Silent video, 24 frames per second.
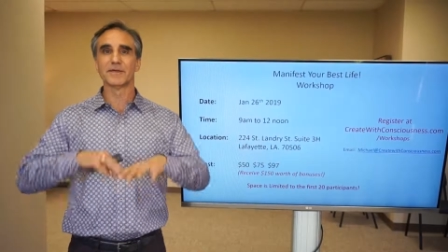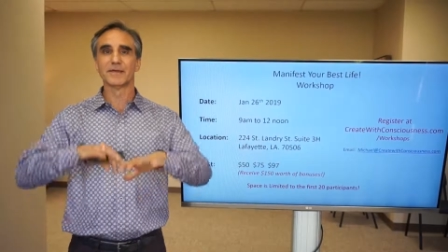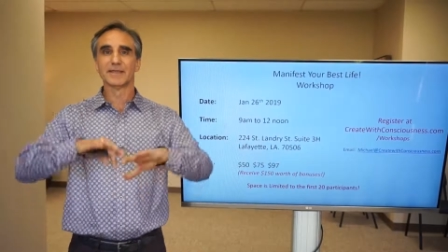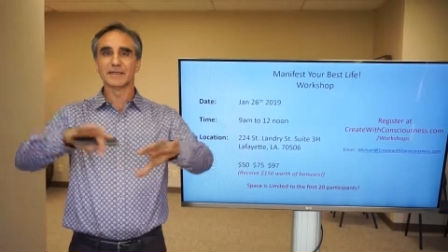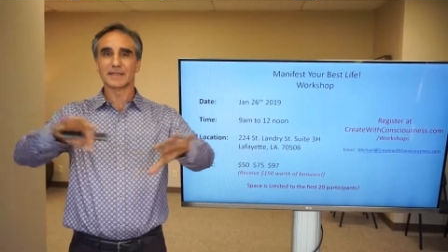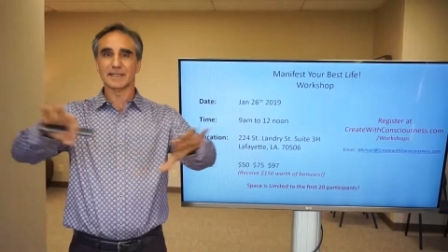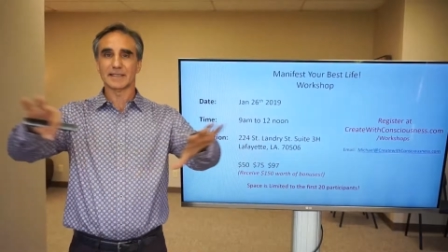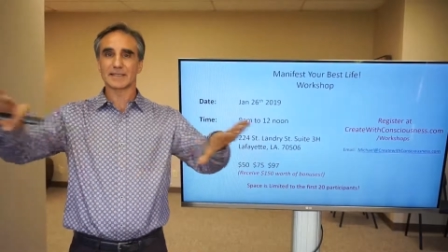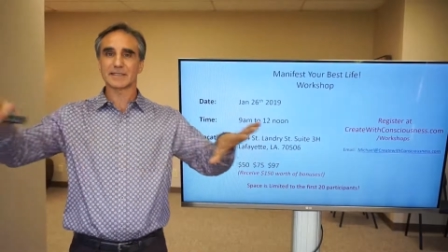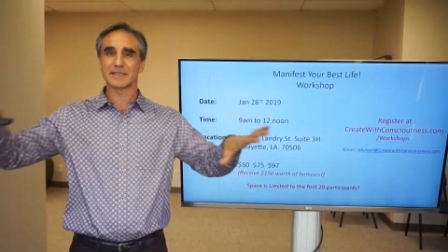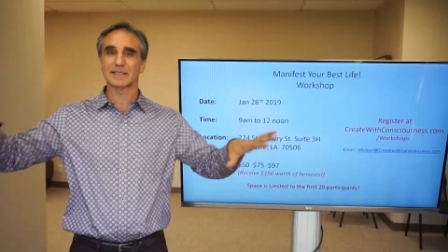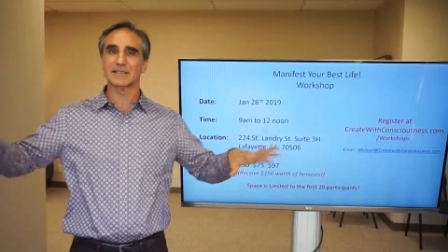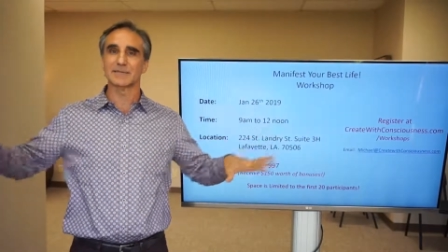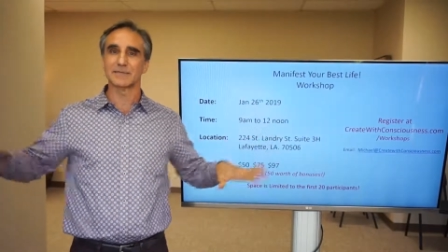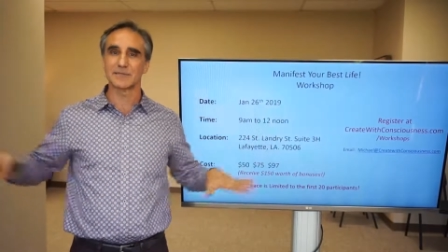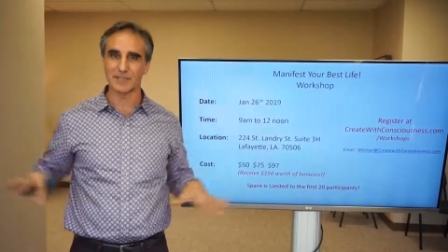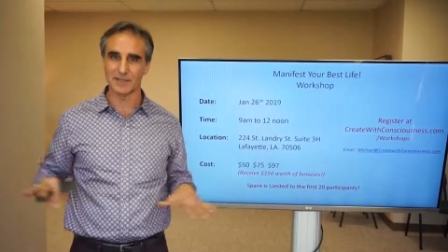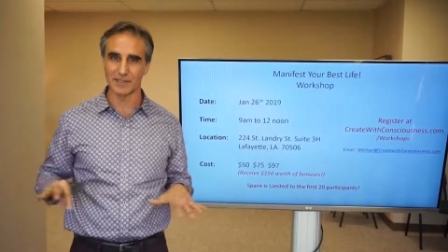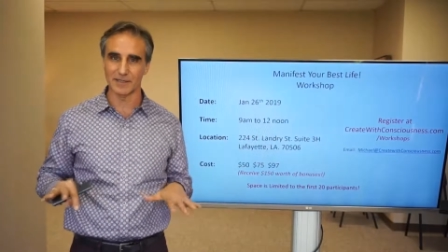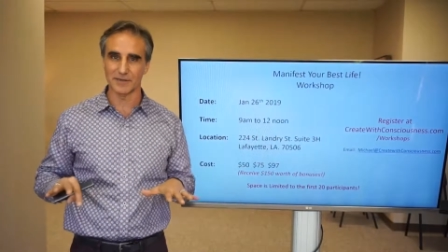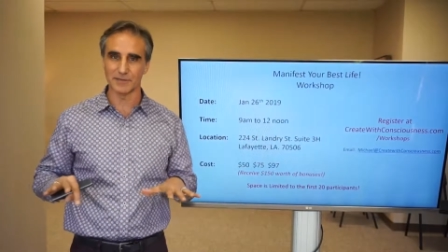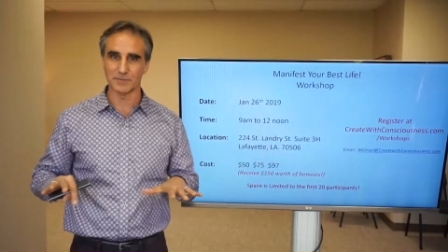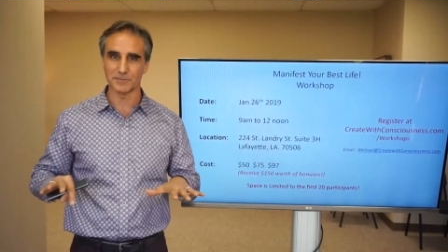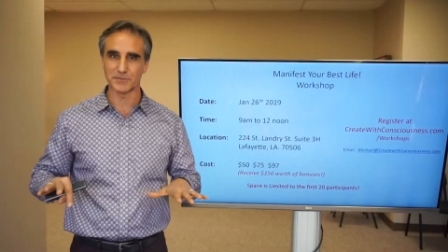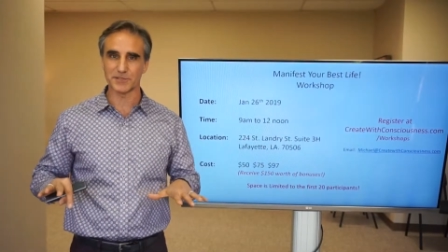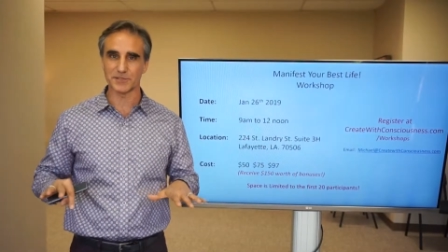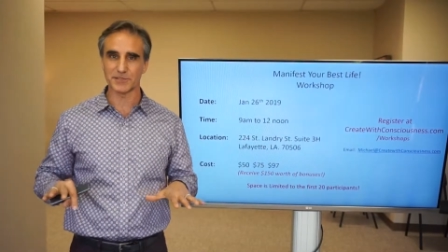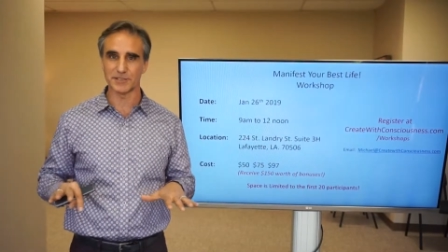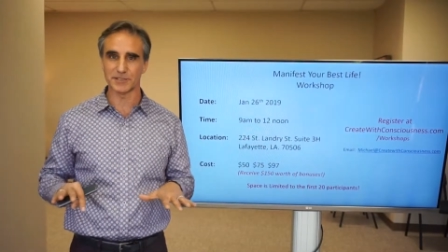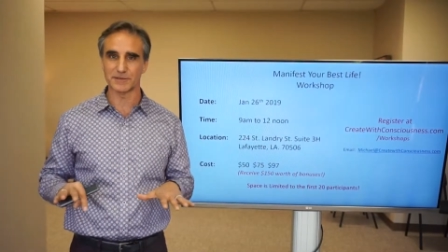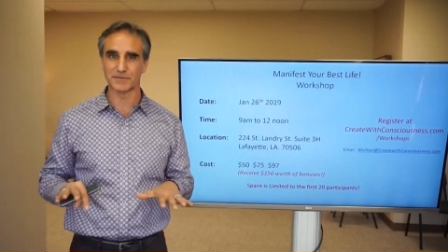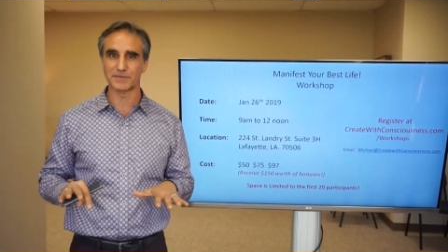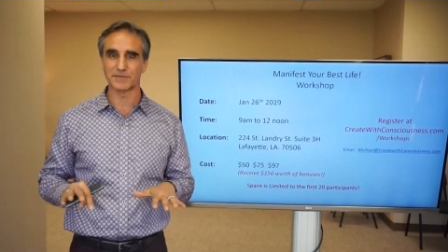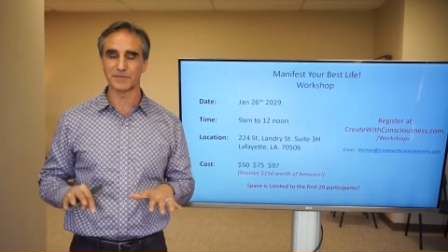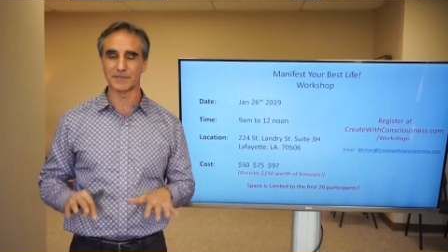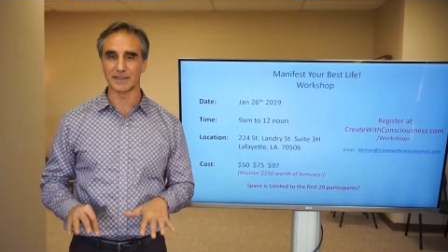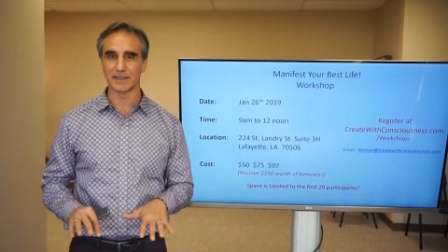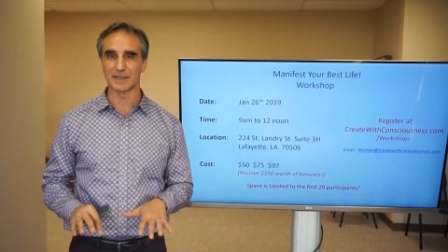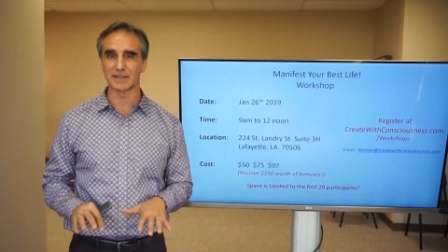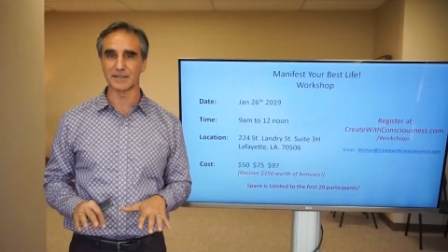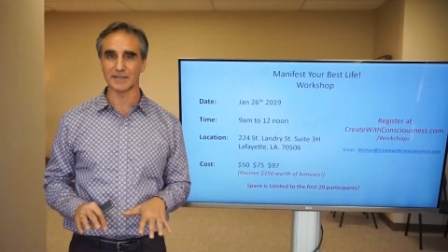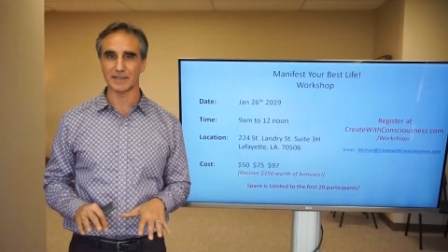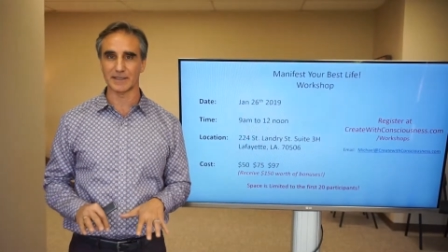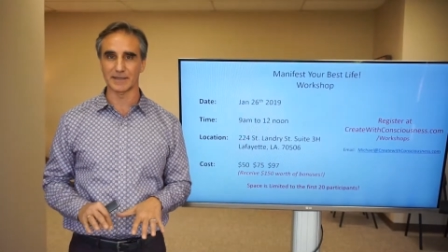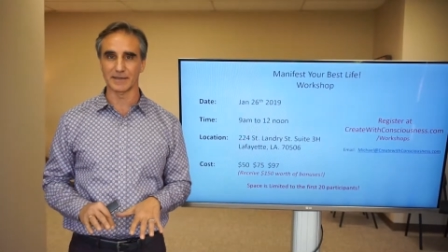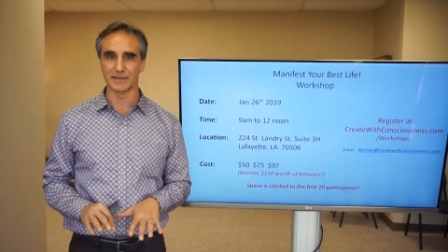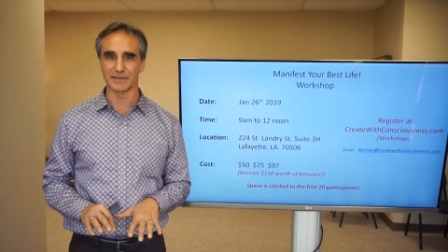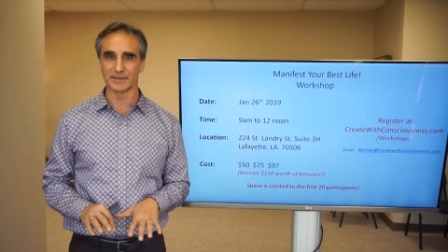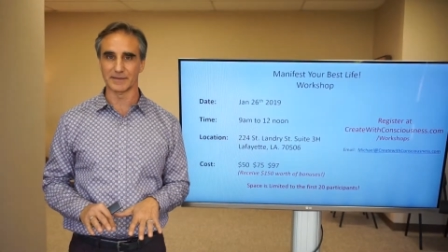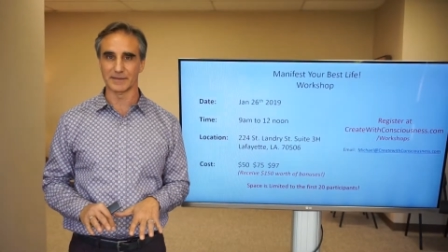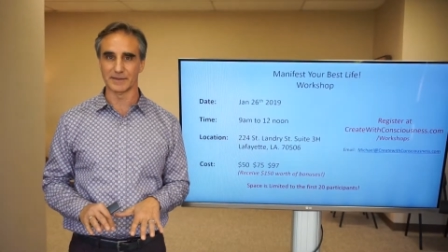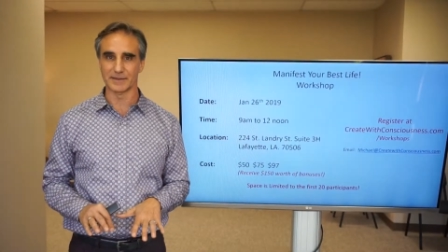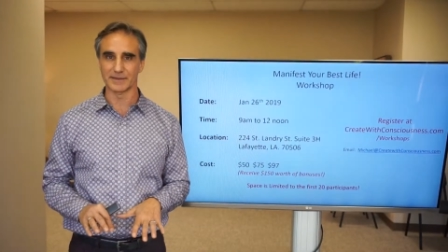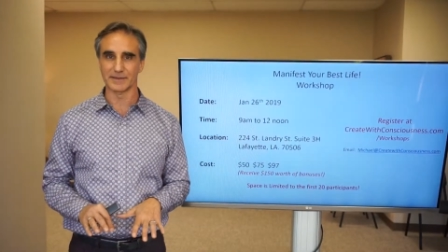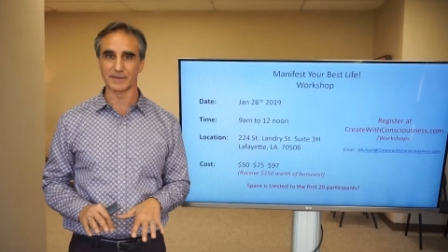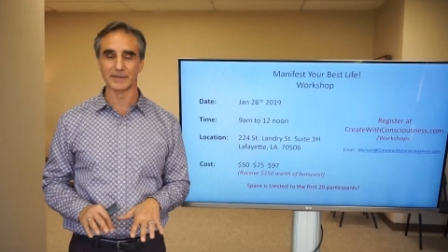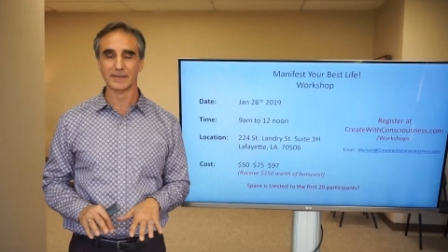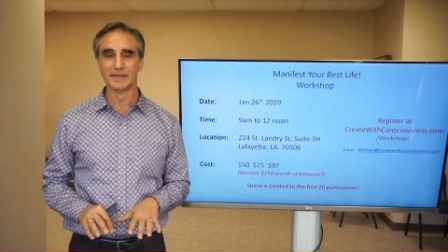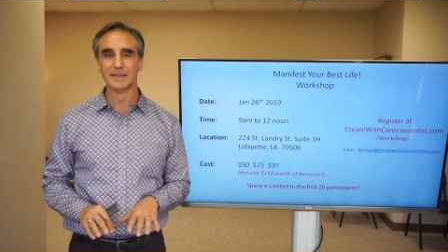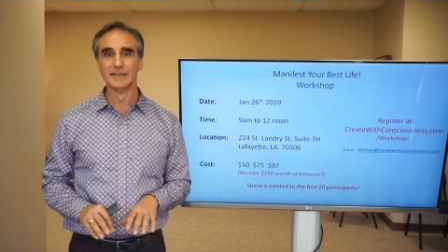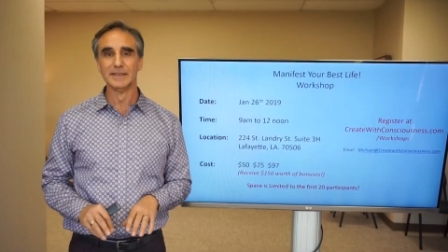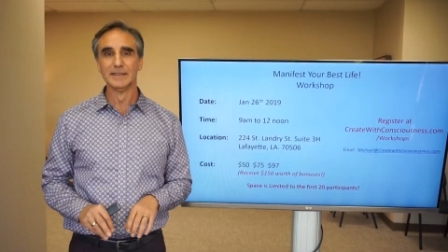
that seems to help shift things out there.